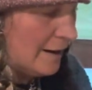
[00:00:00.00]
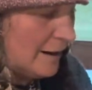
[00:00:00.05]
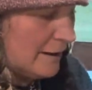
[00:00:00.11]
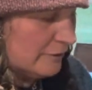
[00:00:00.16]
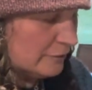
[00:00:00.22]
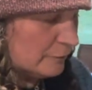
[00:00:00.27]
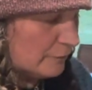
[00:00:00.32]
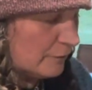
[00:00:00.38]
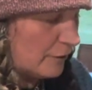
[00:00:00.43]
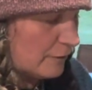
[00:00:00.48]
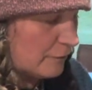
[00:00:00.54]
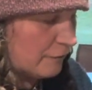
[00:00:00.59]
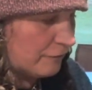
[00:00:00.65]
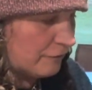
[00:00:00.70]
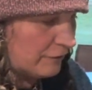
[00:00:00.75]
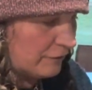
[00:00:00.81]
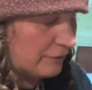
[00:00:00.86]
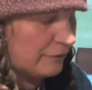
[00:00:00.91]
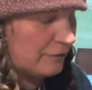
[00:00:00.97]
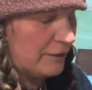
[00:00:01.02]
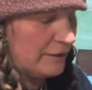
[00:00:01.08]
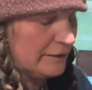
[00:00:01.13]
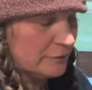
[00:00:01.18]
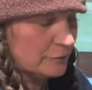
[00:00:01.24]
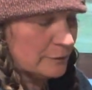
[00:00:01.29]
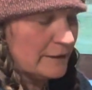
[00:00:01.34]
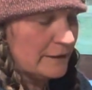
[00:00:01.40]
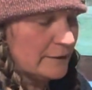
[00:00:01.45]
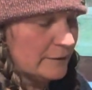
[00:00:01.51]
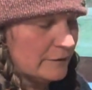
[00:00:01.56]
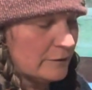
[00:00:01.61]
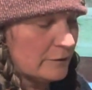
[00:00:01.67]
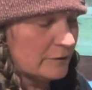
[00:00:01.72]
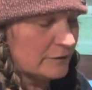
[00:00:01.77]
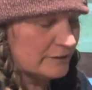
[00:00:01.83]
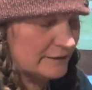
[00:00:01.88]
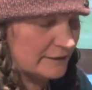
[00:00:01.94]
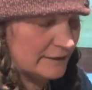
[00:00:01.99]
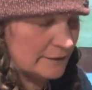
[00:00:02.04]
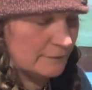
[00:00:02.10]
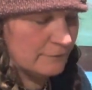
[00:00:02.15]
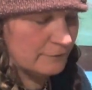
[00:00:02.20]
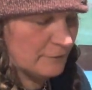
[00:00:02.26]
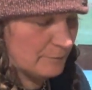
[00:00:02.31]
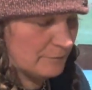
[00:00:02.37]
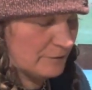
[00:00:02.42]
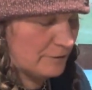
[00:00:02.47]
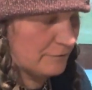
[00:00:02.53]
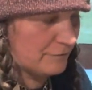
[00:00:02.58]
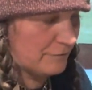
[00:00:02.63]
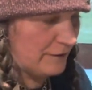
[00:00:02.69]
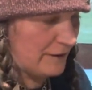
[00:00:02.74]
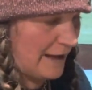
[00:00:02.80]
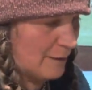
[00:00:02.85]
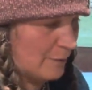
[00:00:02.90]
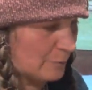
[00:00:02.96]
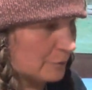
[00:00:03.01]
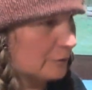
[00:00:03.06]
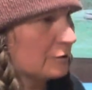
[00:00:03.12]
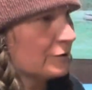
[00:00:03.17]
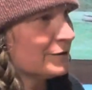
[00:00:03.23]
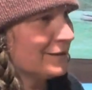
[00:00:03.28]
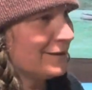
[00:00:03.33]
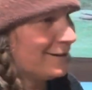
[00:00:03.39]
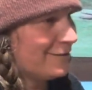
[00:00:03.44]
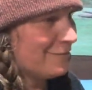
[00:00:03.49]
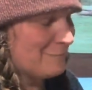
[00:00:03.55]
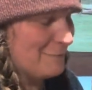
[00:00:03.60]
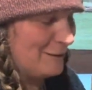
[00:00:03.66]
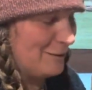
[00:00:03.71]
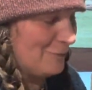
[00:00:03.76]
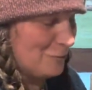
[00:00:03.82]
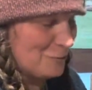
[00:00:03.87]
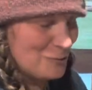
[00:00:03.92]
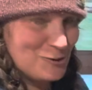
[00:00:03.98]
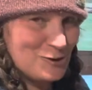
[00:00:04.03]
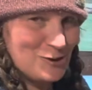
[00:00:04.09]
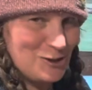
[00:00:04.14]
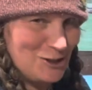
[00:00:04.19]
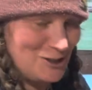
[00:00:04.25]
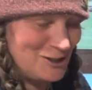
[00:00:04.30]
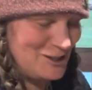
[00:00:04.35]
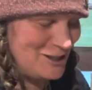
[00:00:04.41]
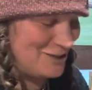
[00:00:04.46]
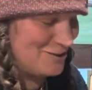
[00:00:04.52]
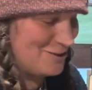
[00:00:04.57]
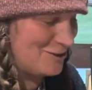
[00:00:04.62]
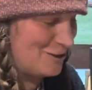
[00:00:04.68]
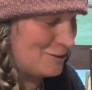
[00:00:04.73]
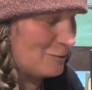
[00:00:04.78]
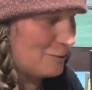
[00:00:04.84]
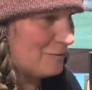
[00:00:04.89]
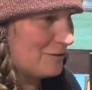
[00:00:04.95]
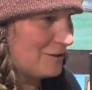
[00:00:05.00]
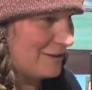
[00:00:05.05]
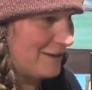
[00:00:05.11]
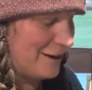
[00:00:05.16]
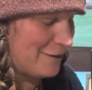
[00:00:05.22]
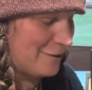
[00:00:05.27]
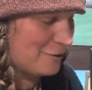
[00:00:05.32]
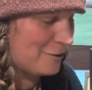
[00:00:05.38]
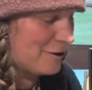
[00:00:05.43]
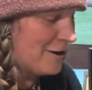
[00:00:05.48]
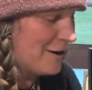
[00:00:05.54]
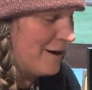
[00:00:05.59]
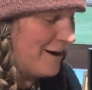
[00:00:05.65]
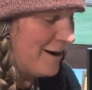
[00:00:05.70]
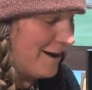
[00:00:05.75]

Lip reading: So drinking the tea from the flower, I have my little cheat sheet over there.